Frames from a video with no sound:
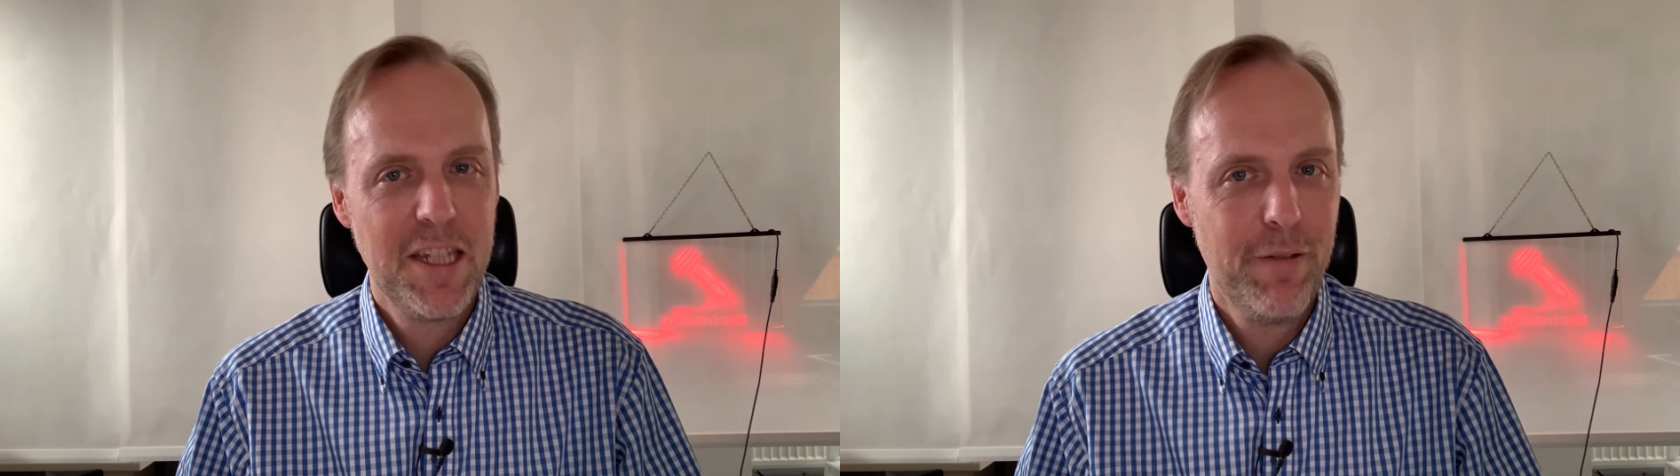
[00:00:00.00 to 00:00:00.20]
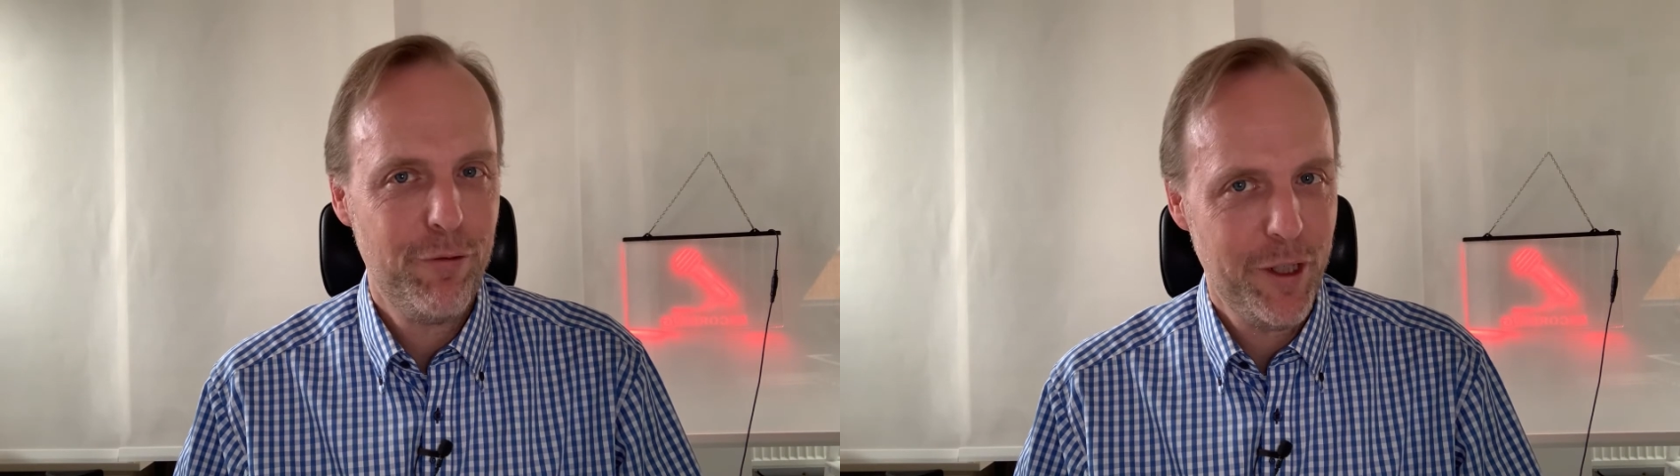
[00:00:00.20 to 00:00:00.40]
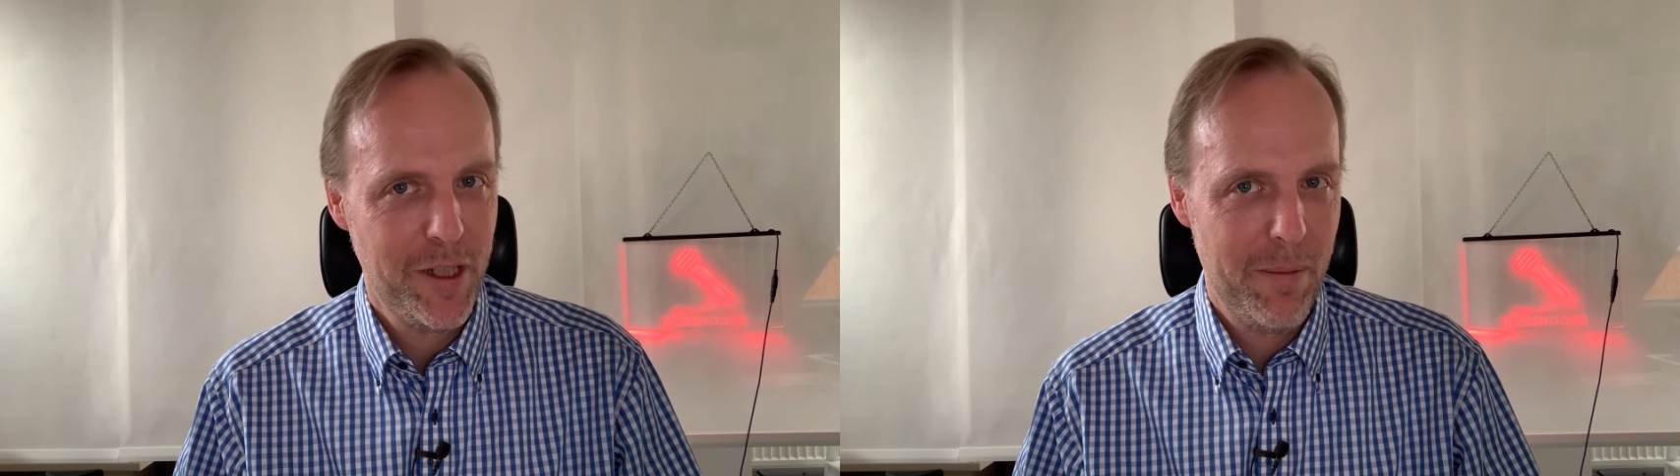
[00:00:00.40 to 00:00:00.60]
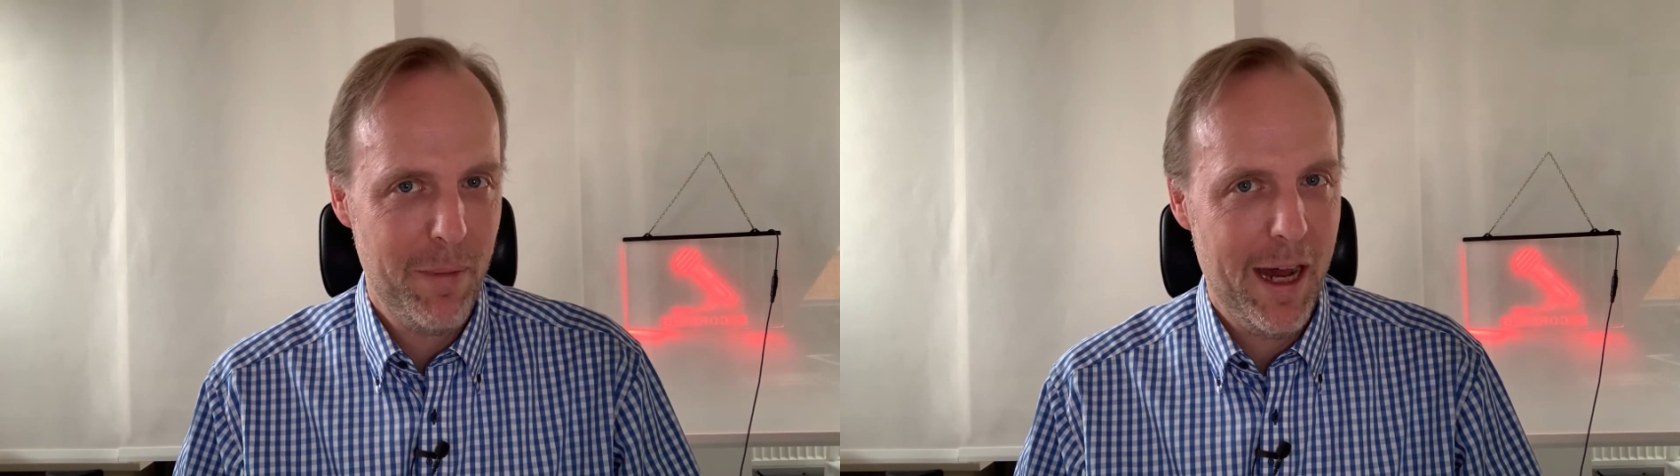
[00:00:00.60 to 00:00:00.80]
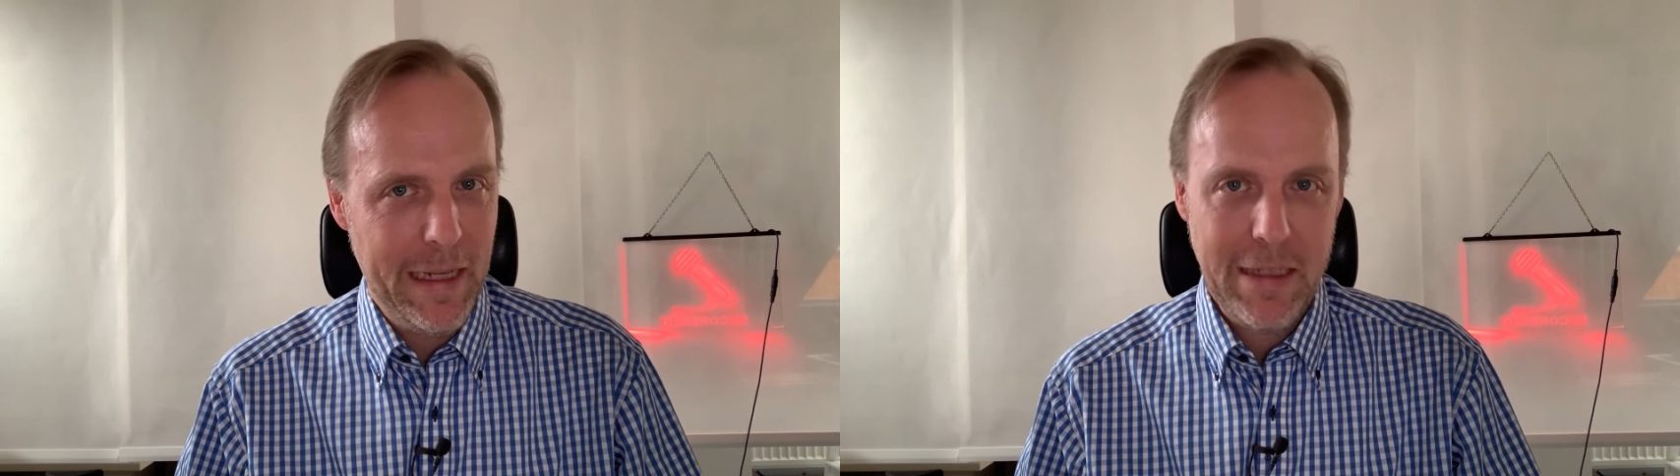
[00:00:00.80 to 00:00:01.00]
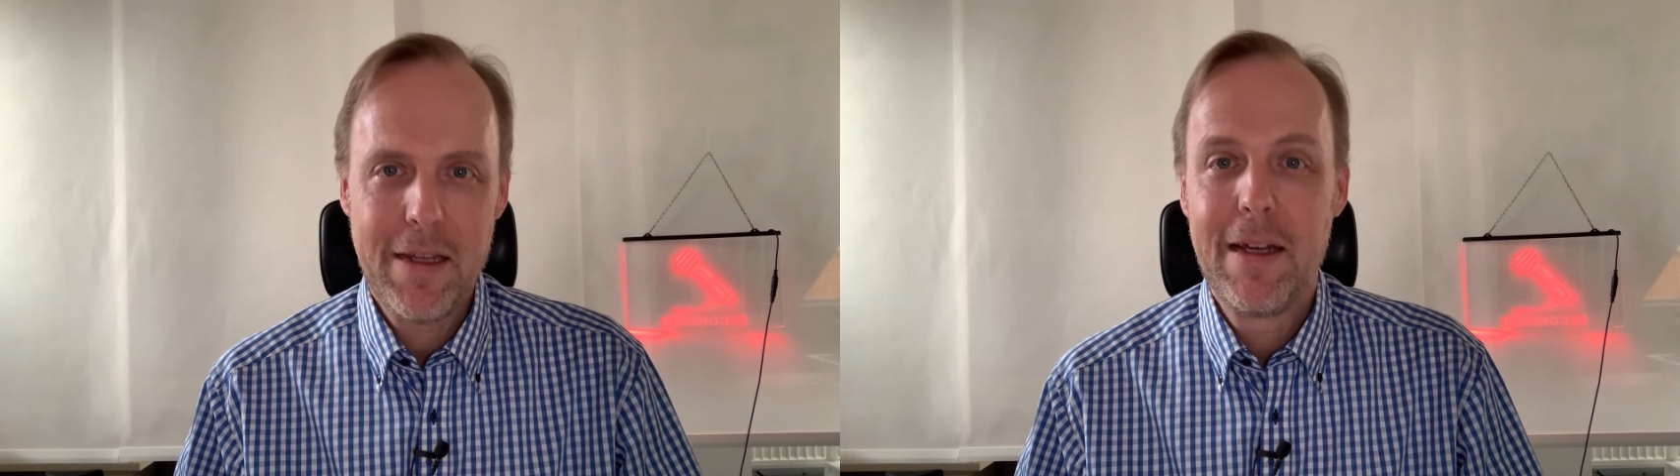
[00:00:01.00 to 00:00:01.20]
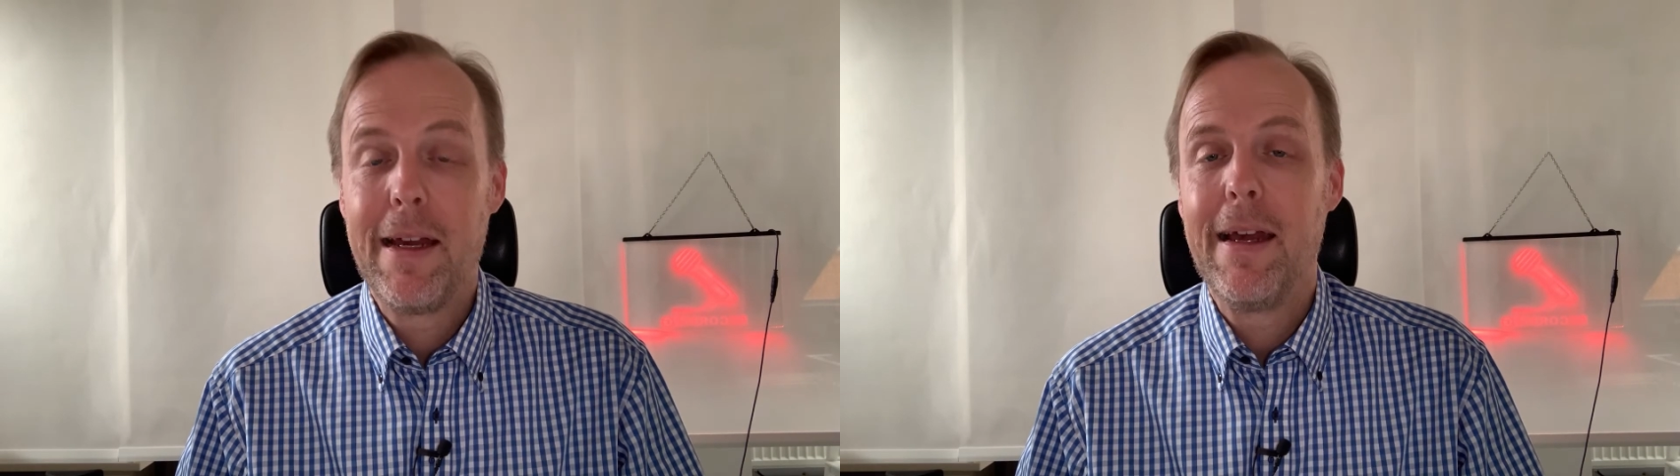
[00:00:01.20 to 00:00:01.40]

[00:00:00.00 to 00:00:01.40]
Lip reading: different in mind,